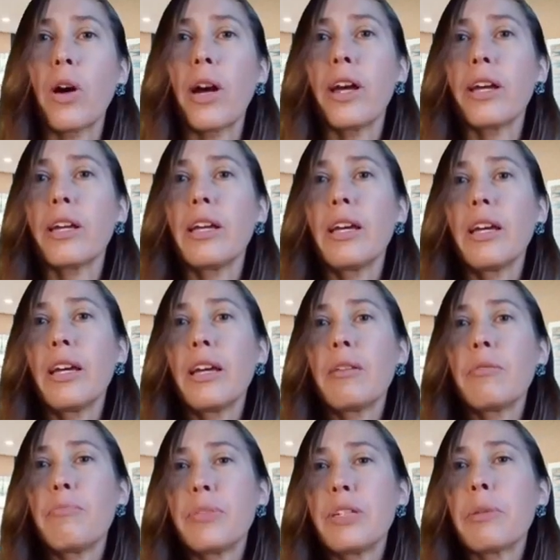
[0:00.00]
Why?
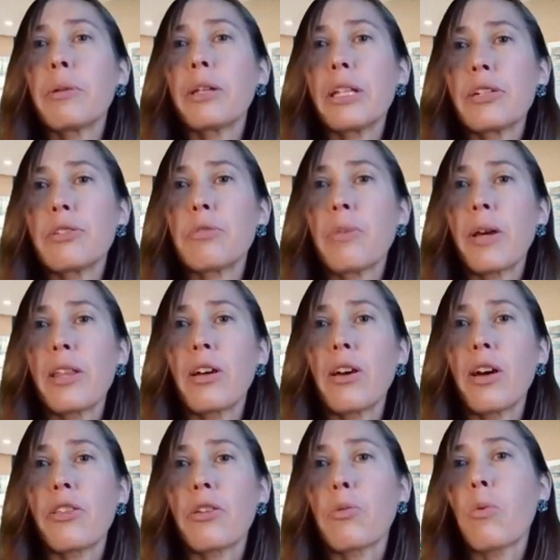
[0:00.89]
Typically it's by
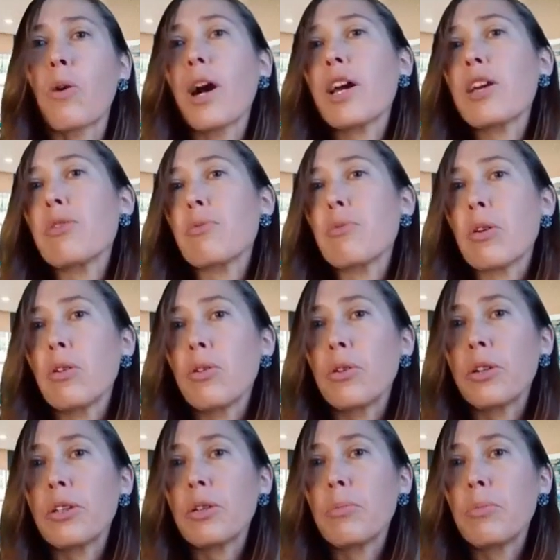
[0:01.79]
the author, why you
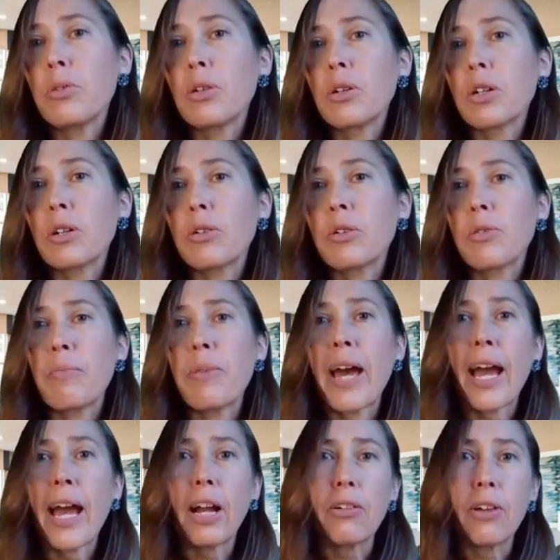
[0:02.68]
wrote the book, the
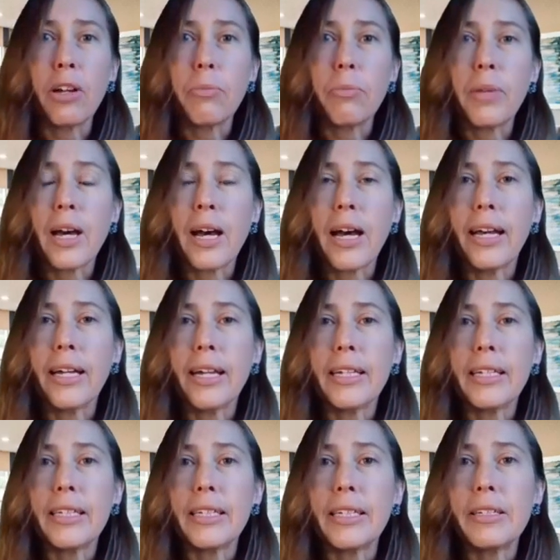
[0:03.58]
background
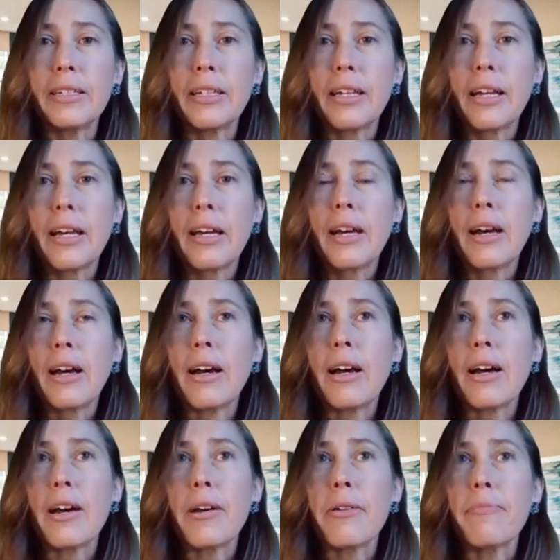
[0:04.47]
behind it.
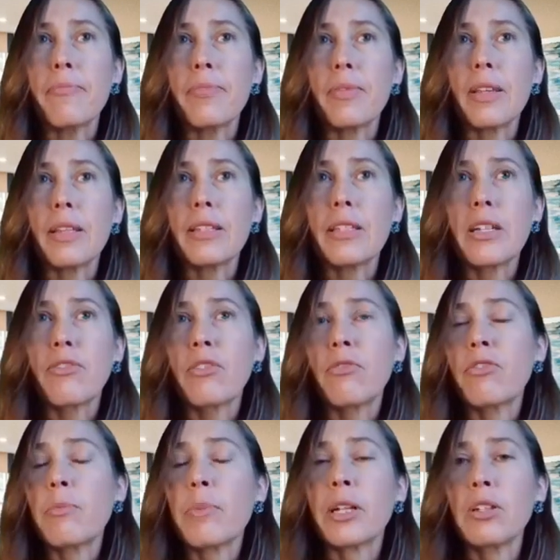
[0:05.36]
It's
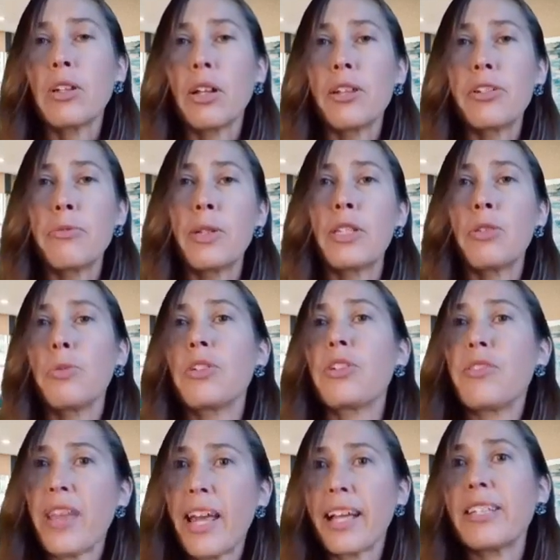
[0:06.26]
different from acknowledgments,
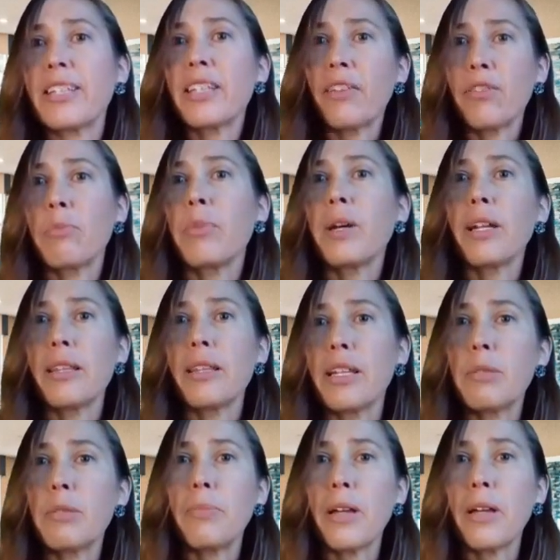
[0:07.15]
which thanks
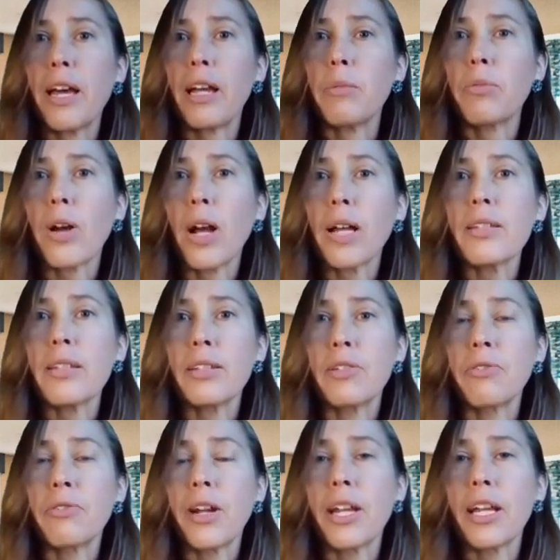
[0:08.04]
everybody that's had a
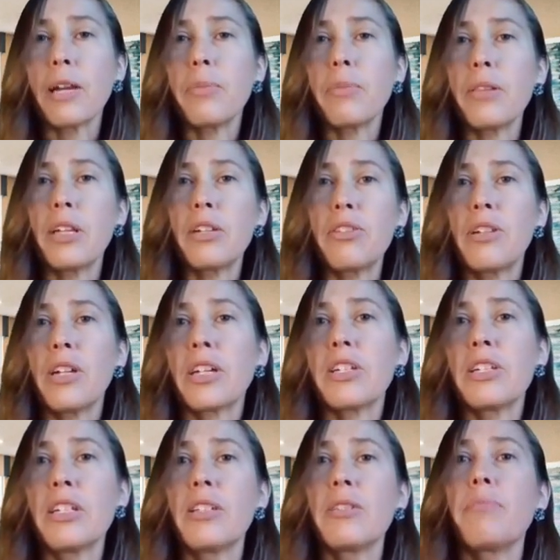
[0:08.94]
process in writing it. But the
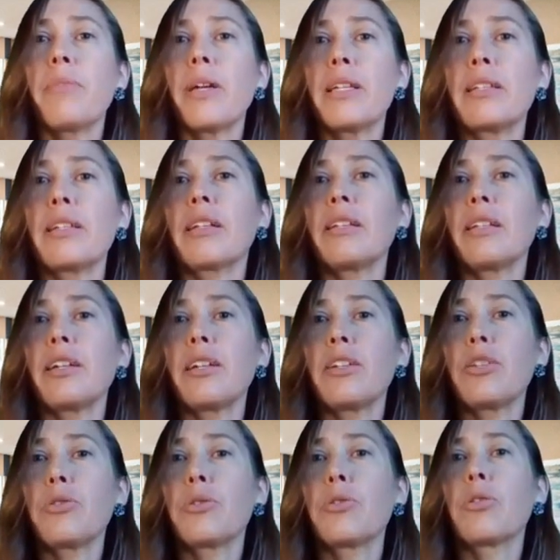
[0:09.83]
introduction is
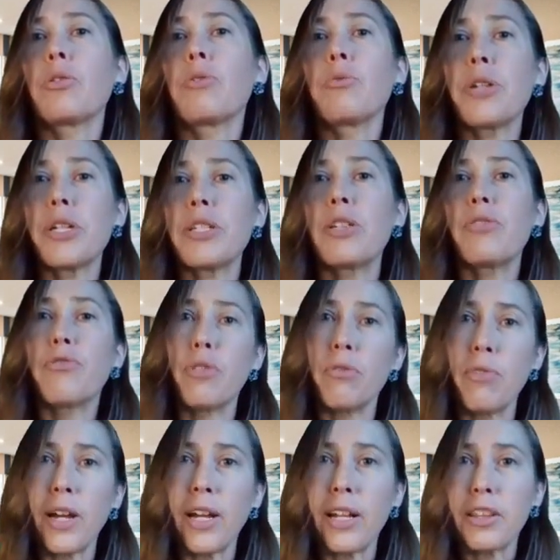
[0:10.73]
basically your reason
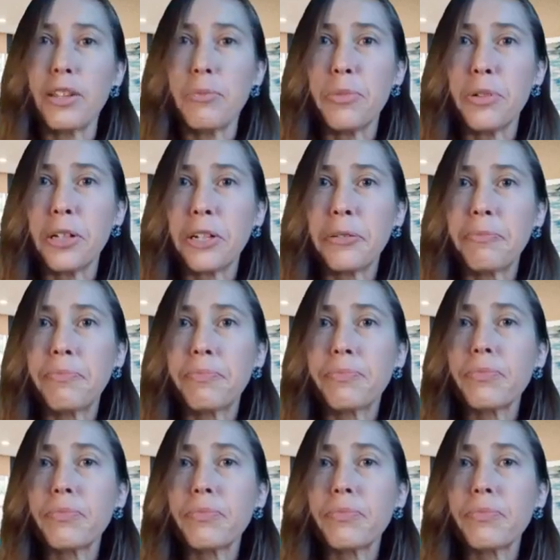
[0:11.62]
for writing the book.